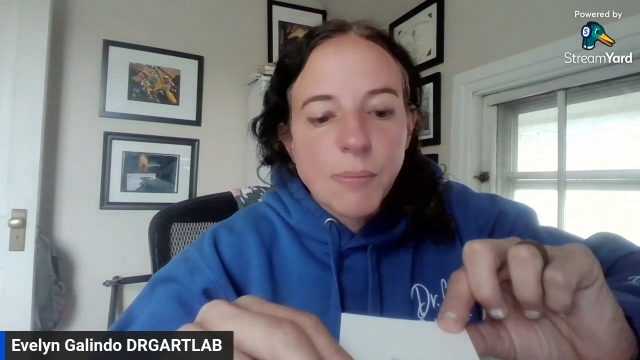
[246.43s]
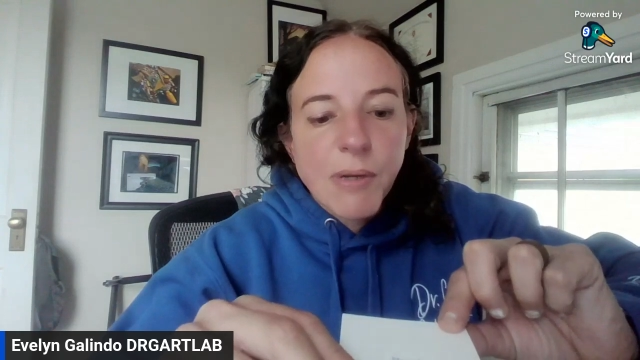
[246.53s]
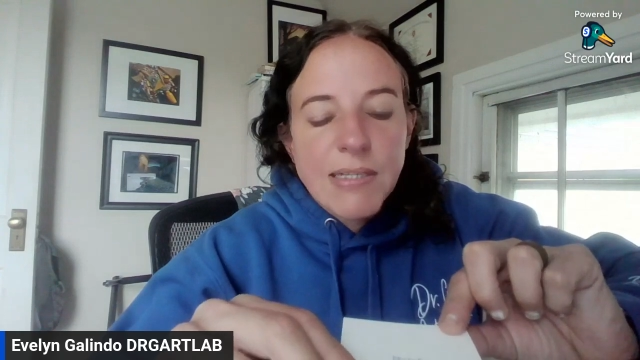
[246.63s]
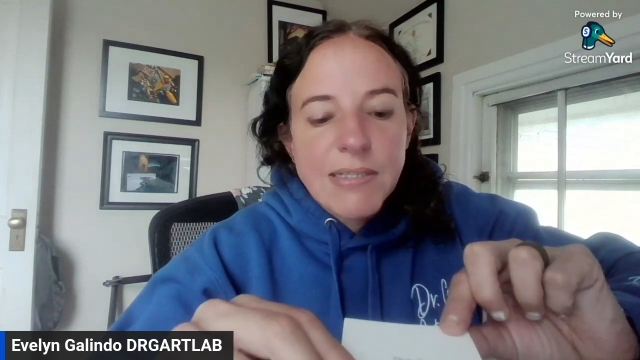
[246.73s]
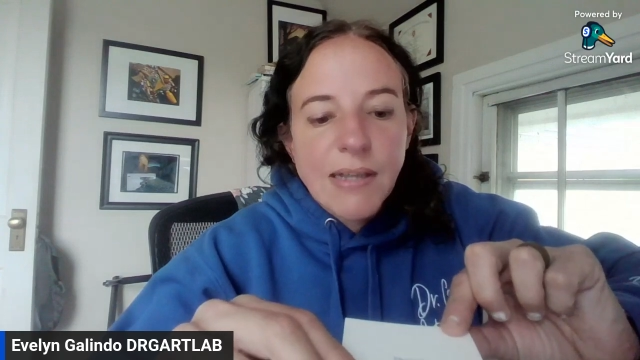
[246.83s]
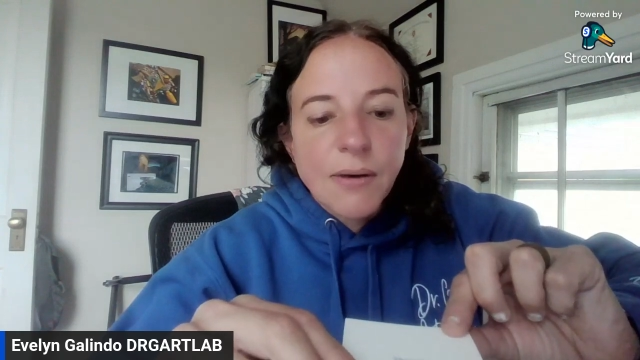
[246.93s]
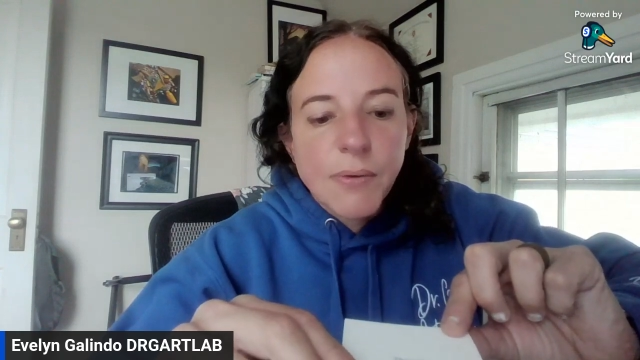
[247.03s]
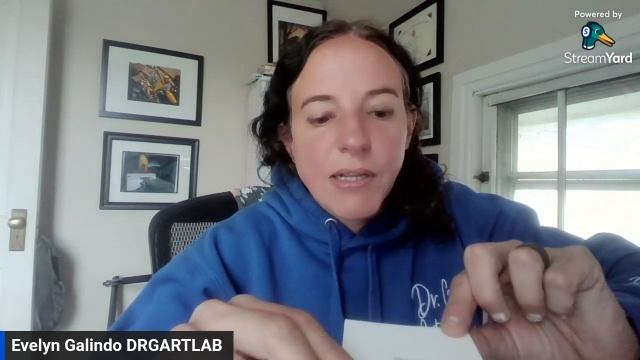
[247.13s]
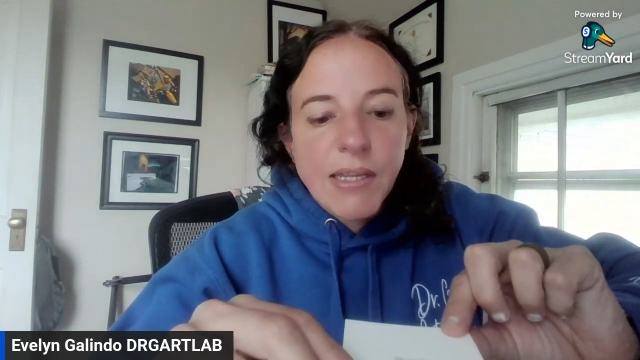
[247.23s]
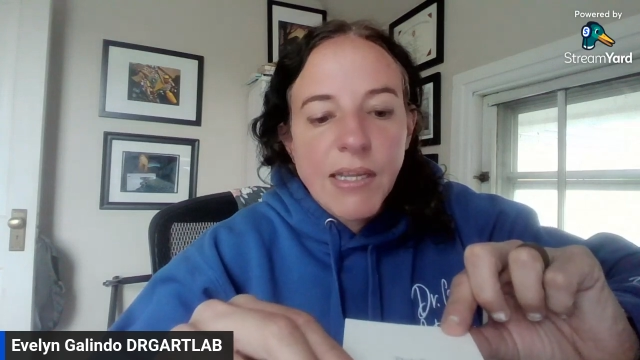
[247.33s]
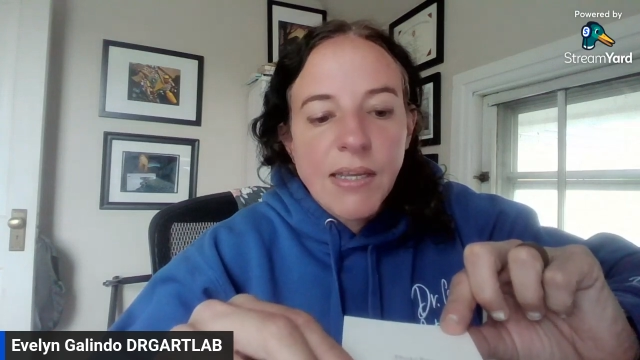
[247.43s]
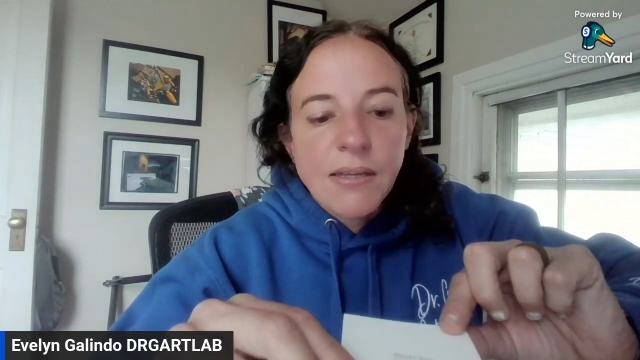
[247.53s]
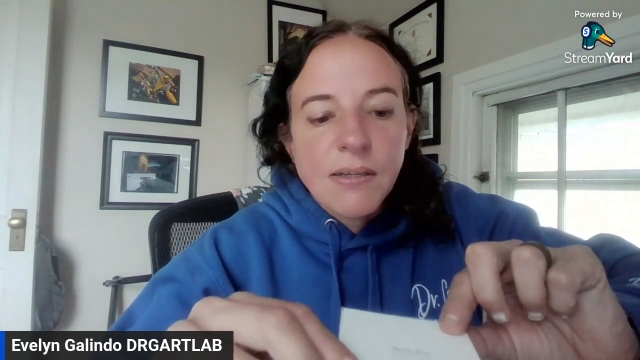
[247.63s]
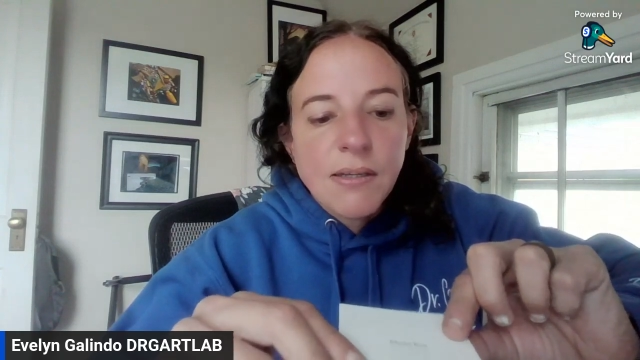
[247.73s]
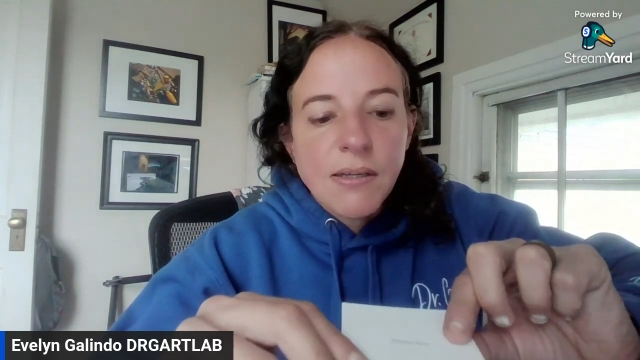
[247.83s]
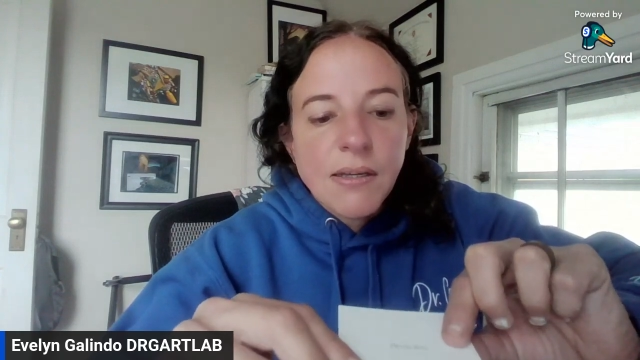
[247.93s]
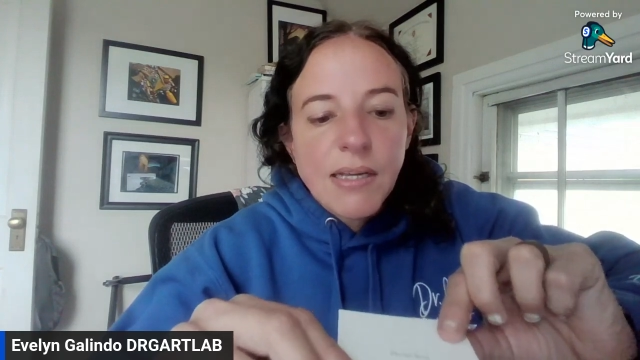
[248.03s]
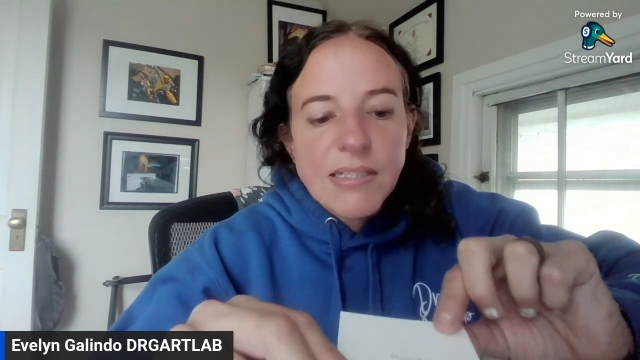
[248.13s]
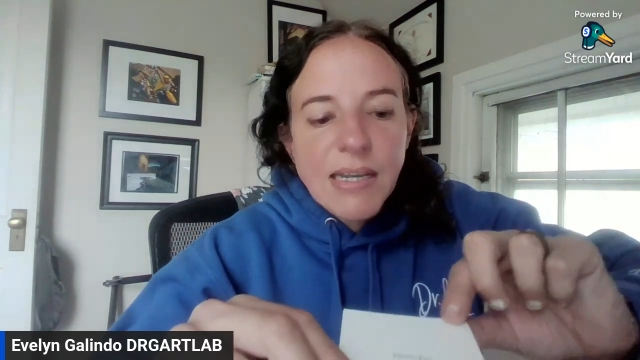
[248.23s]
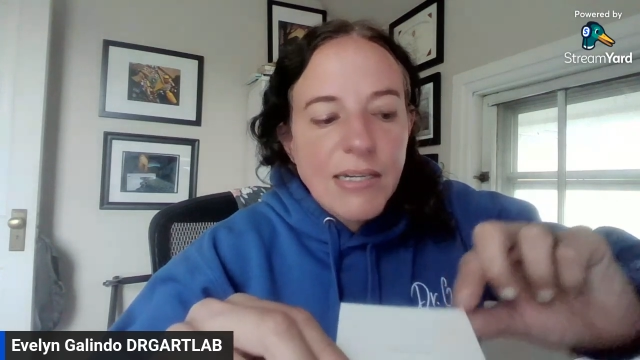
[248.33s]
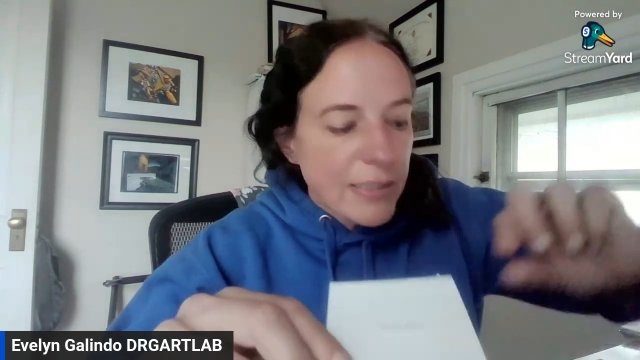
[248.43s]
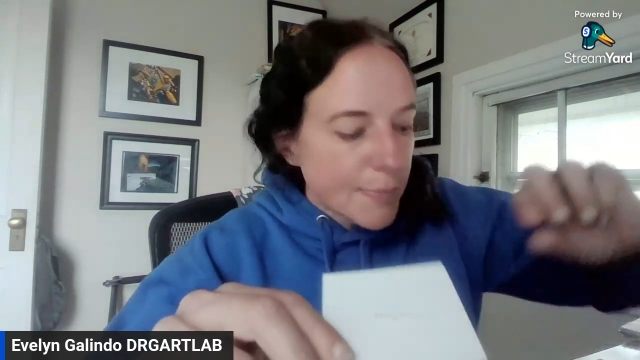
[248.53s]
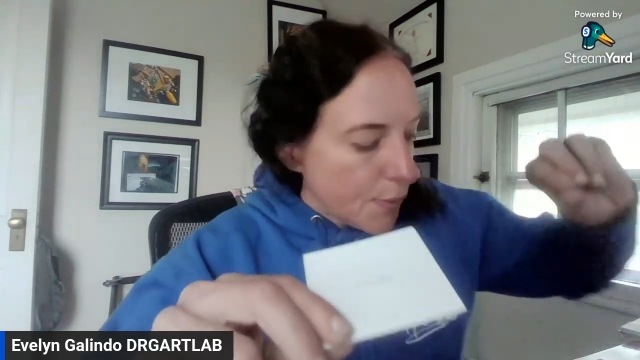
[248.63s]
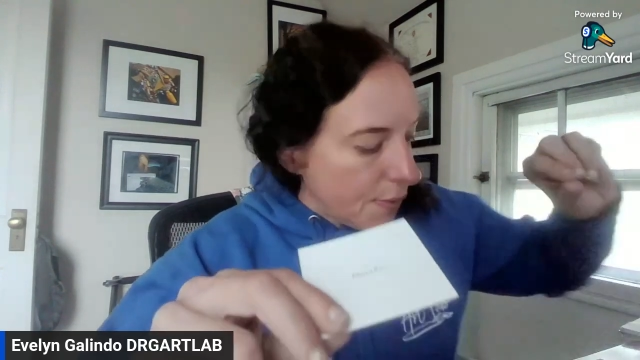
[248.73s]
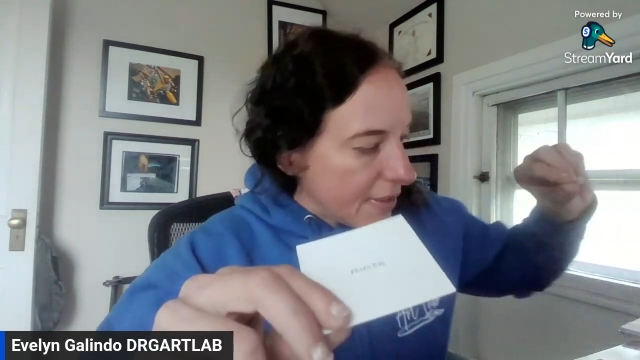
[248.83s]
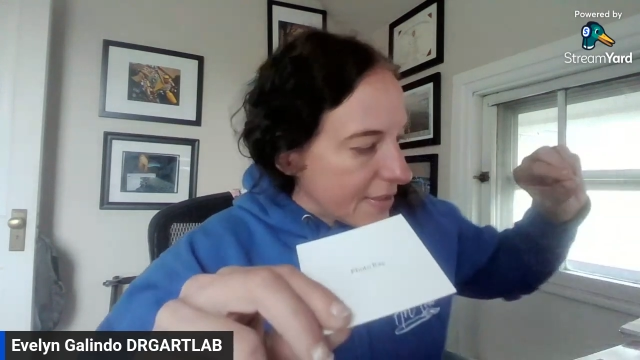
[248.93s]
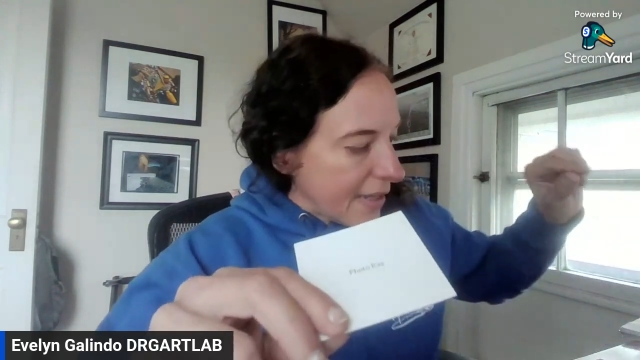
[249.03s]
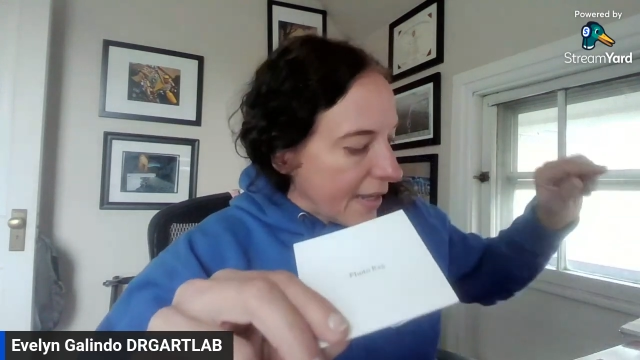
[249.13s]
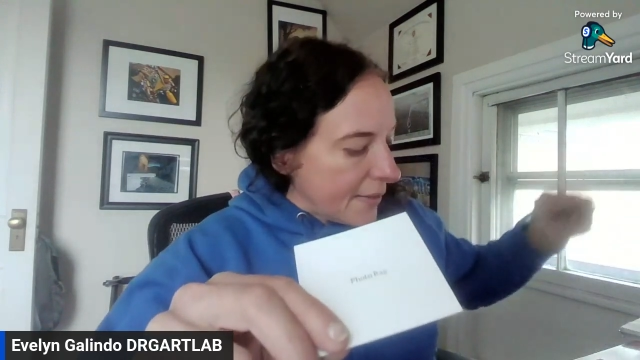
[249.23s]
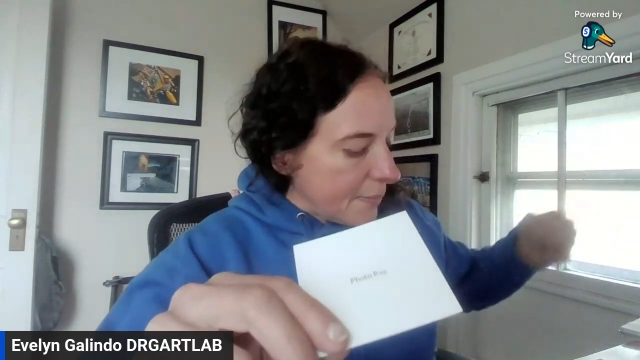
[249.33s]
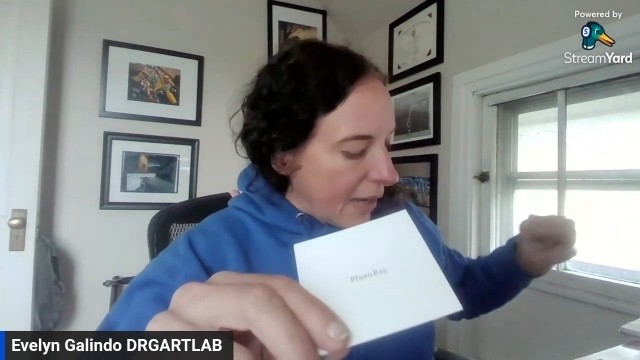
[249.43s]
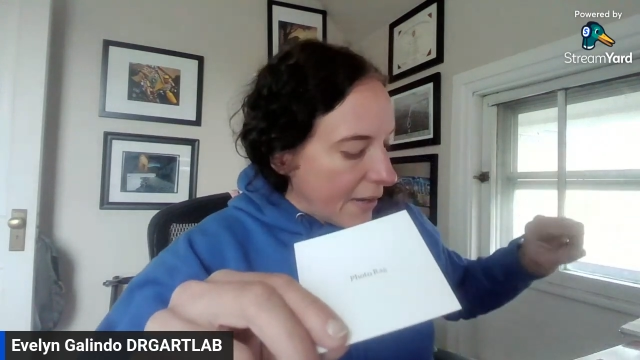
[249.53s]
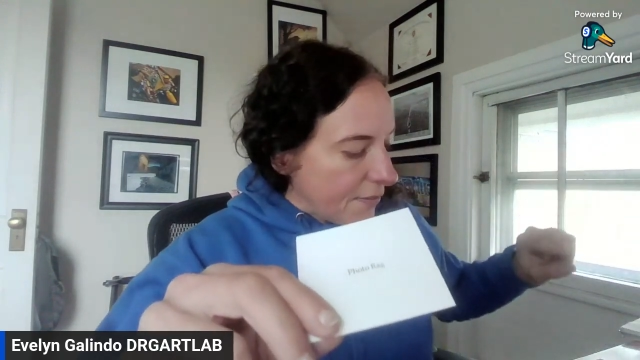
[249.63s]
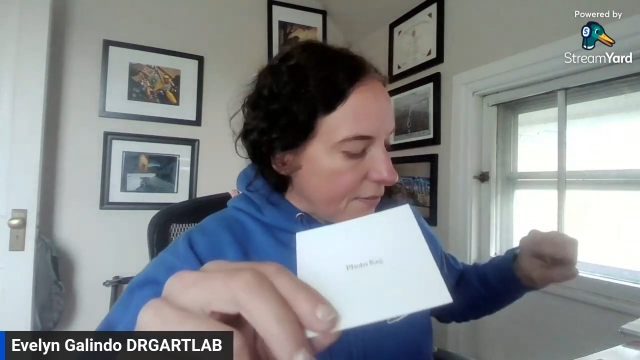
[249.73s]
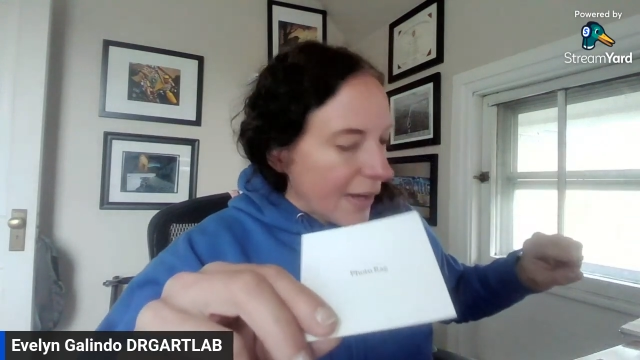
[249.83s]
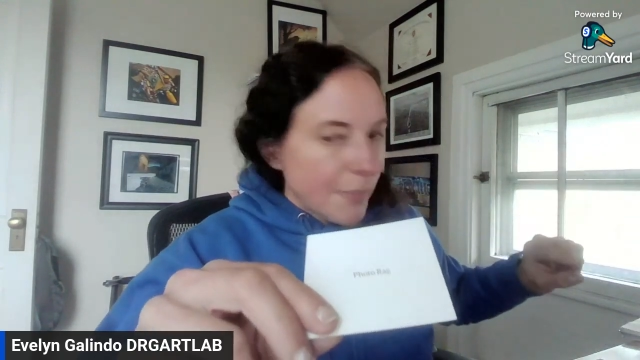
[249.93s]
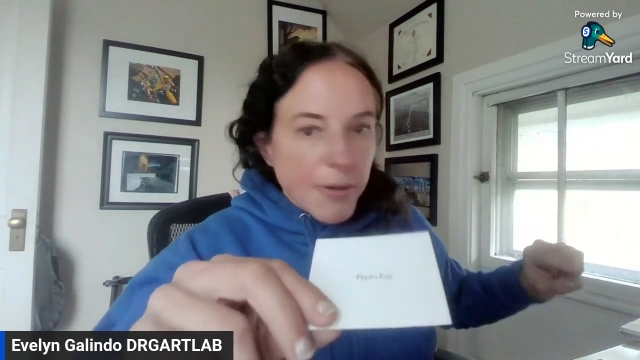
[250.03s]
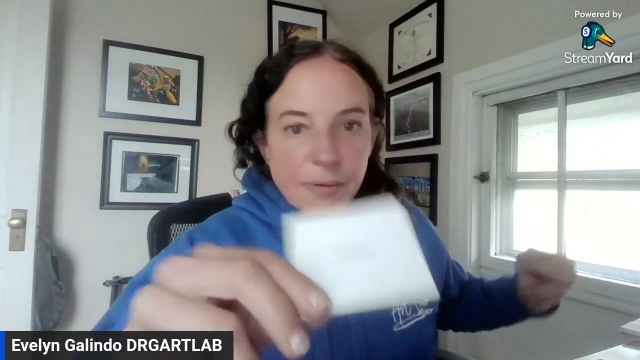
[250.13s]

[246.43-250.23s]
but it's not as smooth as that matte fiber